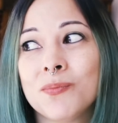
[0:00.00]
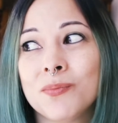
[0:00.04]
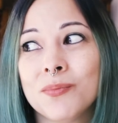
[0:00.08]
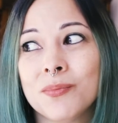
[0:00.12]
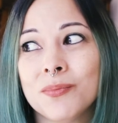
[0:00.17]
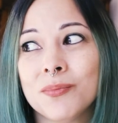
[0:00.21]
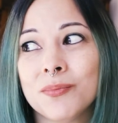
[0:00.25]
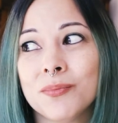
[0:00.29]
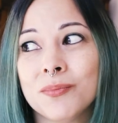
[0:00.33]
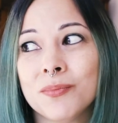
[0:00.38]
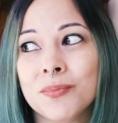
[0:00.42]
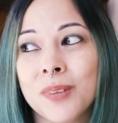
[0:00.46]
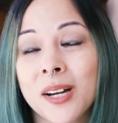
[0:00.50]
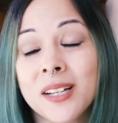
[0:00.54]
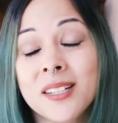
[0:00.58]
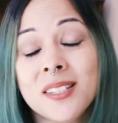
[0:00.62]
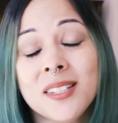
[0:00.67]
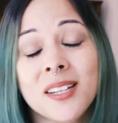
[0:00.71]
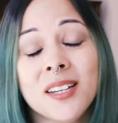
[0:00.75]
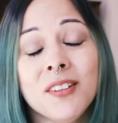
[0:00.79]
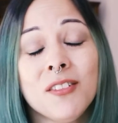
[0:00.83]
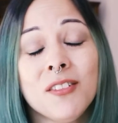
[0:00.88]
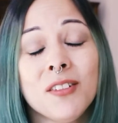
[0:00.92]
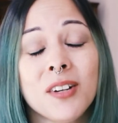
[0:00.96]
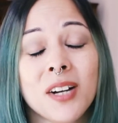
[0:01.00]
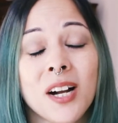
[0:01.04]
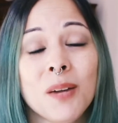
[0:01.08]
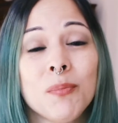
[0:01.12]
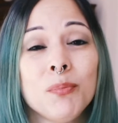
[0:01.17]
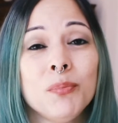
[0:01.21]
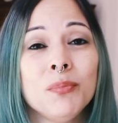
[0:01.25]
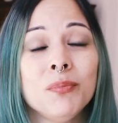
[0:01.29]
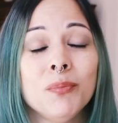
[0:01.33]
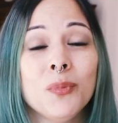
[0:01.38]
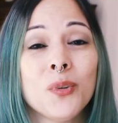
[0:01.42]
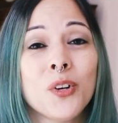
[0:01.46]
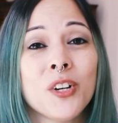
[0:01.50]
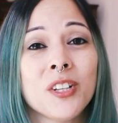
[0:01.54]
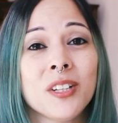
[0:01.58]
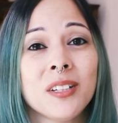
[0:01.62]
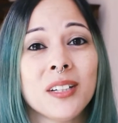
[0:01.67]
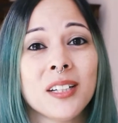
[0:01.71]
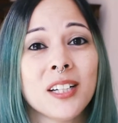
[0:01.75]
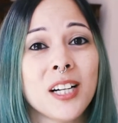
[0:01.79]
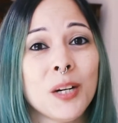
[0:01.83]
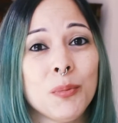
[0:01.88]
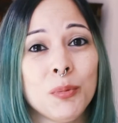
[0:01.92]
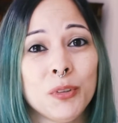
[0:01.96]
Mm, I'd say a couple, more than
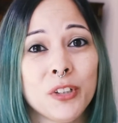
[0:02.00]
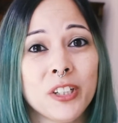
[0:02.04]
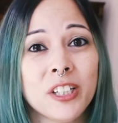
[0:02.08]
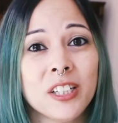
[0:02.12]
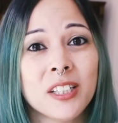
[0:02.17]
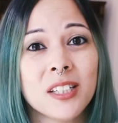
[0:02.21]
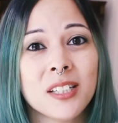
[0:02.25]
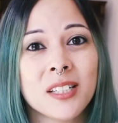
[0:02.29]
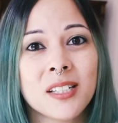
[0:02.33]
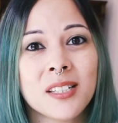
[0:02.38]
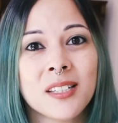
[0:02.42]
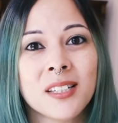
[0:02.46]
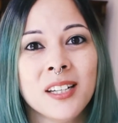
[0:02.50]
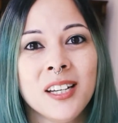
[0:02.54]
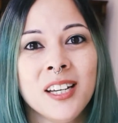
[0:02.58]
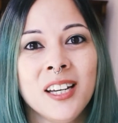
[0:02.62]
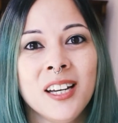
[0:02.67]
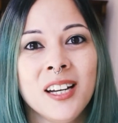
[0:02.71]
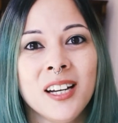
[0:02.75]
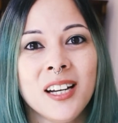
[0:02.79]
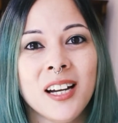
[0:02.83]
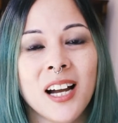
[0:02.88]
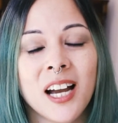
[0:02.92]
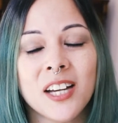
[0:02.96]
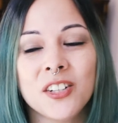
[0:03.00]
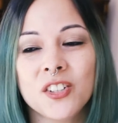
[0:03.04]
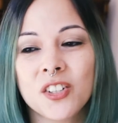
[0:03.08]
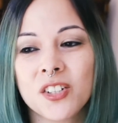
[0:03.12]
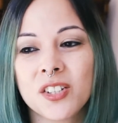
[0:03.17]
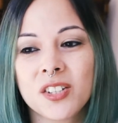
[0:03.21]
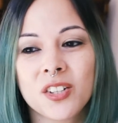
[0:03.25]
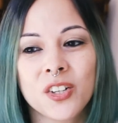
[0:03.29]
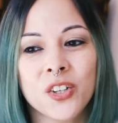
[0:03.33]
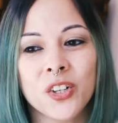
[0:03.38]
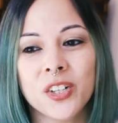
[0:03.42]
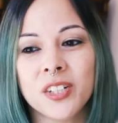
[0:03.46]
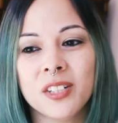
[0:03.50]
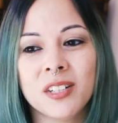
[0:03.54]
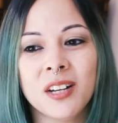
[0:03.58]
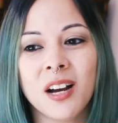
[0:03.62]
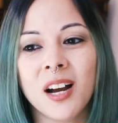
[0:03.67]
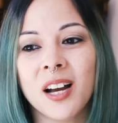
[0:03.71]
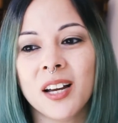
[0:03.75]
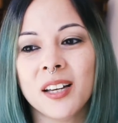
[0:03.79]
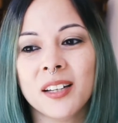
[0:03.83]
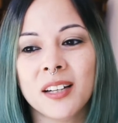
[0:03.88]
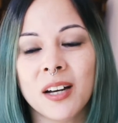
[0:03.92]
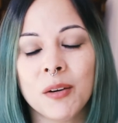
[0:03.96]
a couple years. I just could
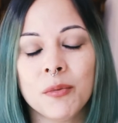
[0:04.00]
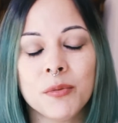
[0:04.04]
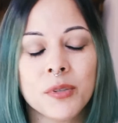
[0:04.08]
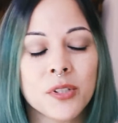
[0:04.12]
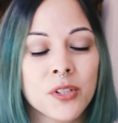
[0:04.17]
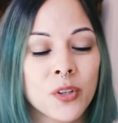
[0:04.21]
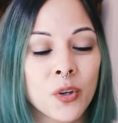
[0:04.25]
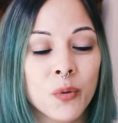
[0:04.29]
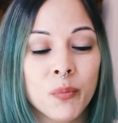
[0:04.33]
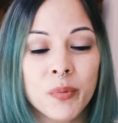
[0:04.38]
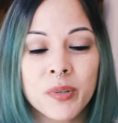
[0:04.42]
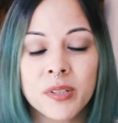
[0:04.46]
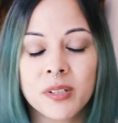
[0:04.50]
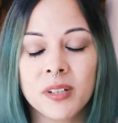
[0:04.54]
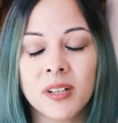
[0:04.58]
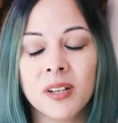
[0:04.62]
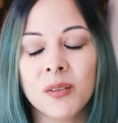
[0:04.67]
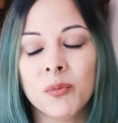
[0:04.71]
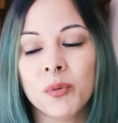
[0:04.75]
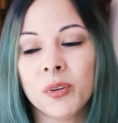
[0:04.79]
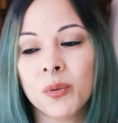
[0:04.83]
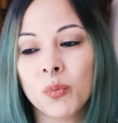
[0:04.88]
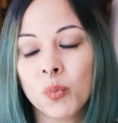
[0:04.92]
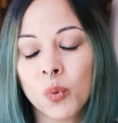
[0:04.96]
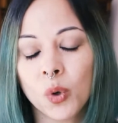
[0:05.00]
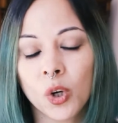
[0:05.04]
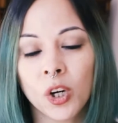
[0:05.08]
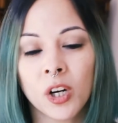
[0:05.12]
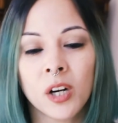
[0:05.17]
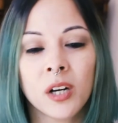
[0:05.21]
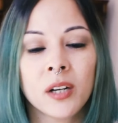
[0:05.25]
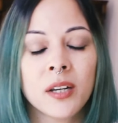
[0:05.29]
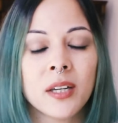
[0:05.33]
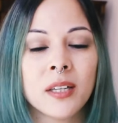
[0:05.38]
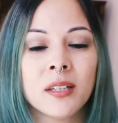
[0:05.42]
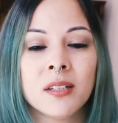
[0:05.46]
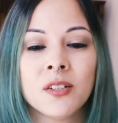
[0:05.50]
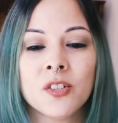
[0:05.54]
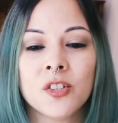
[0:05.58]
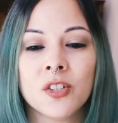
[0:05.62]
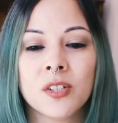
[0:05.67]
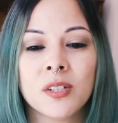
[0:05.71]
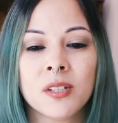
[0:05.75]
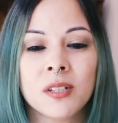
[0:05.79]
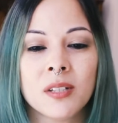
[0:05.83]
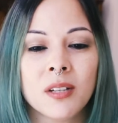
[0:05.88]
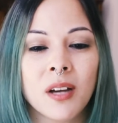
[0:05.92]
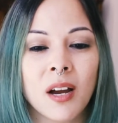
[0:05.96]
not. I was so busy with work and
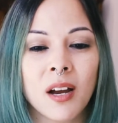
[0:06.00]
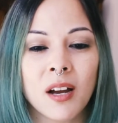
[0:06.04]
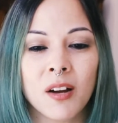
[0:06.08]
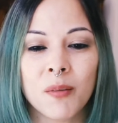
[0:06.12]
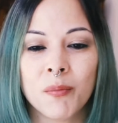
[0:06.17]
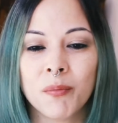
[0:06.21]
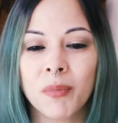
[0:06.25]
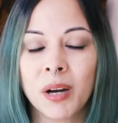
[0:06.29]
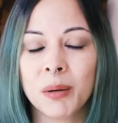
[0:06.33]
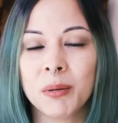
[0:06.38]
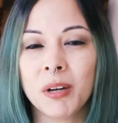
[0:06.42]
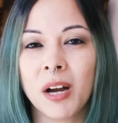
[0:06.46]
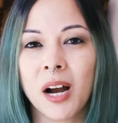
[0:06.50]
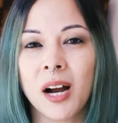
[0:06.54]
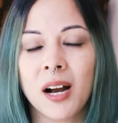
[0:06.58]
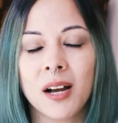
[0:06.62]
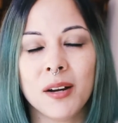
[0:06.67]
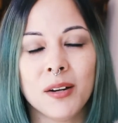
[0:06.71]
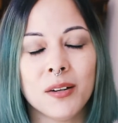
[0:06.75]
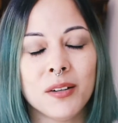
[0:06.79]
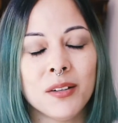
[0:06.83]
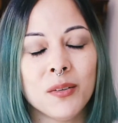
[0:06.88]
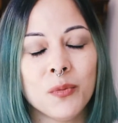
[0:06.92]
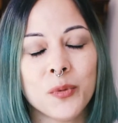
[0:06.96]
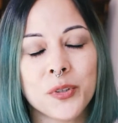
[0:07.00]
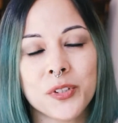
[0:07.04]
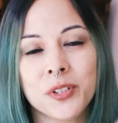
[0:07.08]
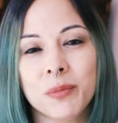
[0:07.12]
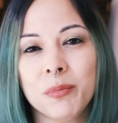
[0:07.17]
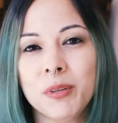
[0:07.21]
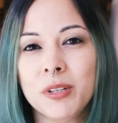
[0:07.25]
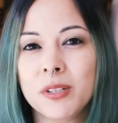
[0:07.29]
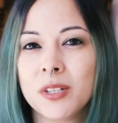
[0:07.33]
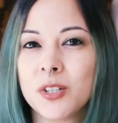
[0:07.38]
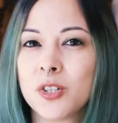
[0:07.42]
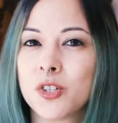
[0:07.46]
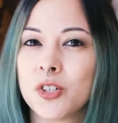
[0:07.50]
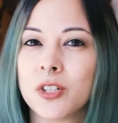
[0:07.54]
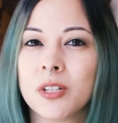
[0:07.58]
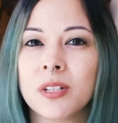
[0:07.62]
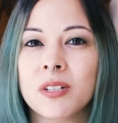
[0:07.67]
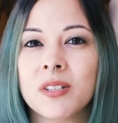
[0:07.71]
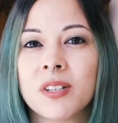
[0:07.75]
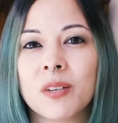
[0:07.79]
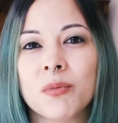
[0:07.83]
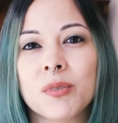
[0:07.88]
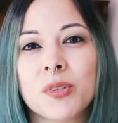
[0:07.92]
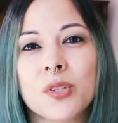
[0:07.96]
just, um, I, I was a
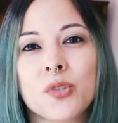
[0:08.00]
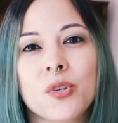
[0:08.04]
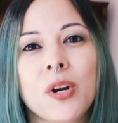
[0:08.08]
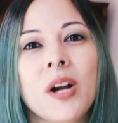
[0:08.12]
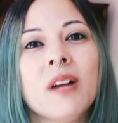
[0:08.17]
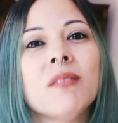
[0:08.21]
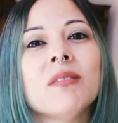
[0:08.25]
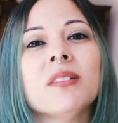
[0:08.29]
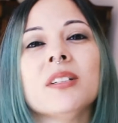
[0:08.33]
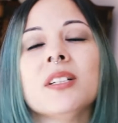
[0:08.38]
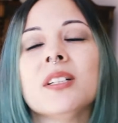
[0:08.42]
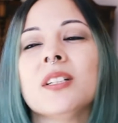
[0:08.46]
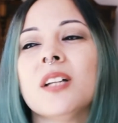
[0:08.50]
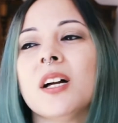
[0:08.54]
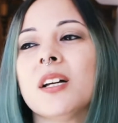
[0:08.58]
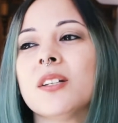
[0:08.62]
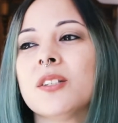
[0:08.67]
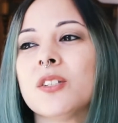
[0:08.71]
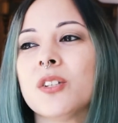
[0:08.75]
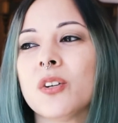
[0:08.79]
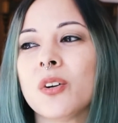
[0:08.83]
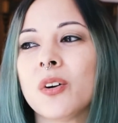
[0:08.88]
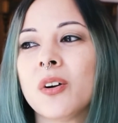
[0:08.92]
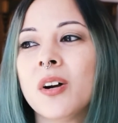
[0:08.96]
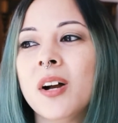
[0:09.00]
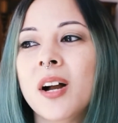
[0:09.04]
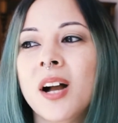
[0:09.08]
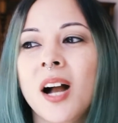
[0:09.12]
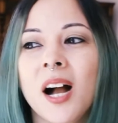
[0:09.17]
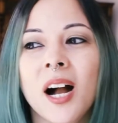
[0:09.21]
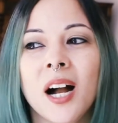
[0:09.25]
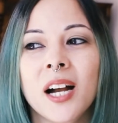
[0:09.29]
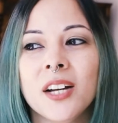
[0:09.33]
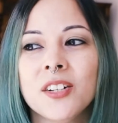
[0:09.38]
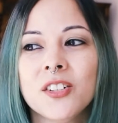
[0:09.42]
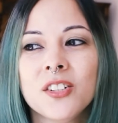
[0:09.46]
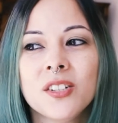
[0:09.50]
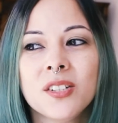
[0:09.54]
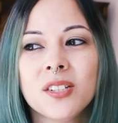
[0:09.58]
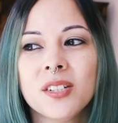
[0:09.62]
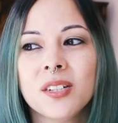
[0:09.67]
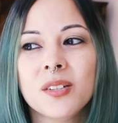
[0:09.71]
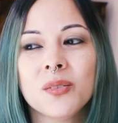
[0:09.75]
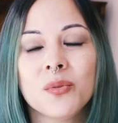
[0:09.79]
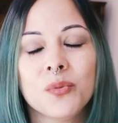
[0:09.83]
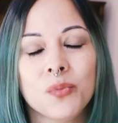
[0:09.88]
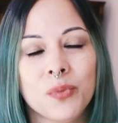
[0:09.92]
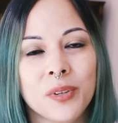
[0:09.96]
musician, so I was traveling a lot, so I just
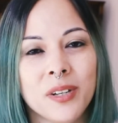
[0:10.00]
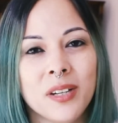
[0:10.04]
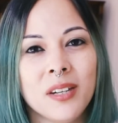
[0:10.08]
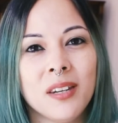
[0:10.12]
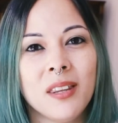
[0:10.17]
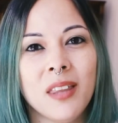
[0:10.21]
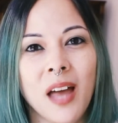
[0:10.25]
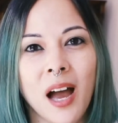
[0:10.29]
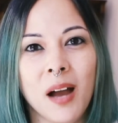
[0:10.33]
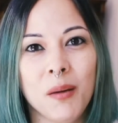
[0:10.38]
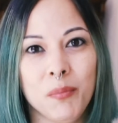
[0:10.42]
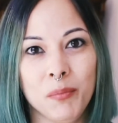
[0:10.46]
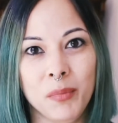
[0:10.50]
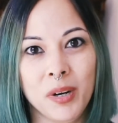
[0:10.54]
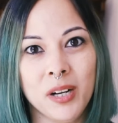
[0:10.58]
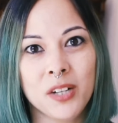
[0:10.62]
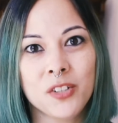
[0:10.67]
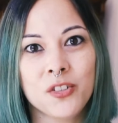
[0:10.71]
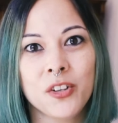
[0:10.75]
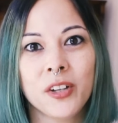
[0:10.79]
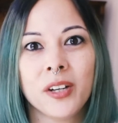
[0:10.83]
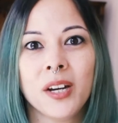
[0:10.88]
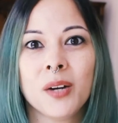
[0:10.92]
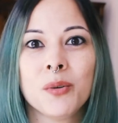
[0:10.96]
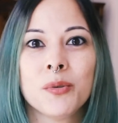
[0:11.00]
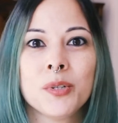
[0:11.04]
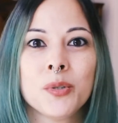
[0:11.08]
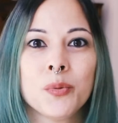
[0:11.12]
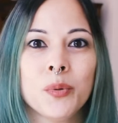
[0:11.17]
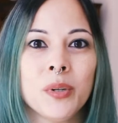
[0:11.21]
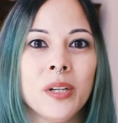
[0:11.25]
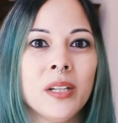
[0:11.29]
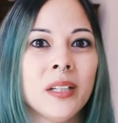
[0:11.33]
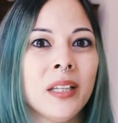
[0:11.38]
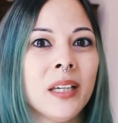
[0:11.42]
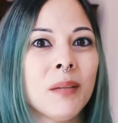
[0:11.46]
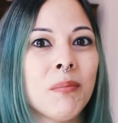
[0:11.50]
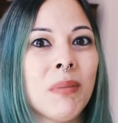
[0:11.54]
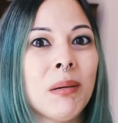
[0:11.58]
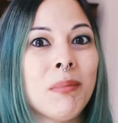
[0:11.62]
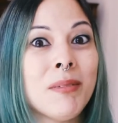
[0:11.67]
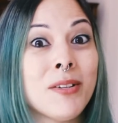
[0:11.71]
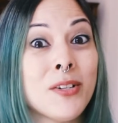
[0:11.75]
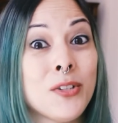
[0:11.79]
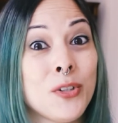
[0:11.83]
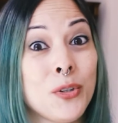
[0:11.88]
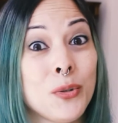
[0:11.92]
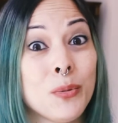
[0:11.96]
didn't read that much. Like I was reading like
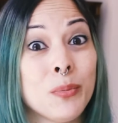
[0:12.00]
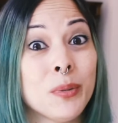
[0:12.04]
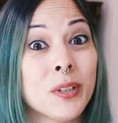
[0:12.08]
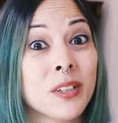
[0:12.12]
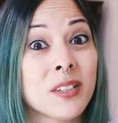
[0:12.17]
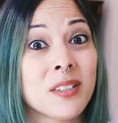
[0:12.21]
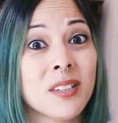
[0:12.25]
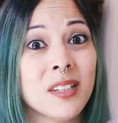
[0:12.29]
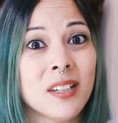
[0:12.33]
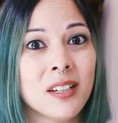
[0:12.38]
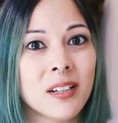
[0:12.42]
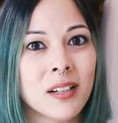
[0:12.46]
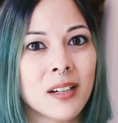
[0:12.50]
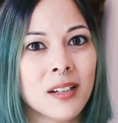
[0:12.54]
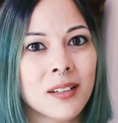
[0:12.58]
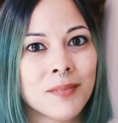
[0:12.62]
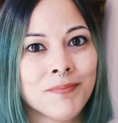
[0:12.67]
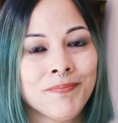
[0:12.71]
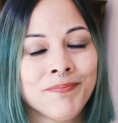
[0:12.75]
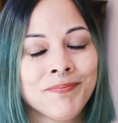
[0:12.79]
maybe two books a year.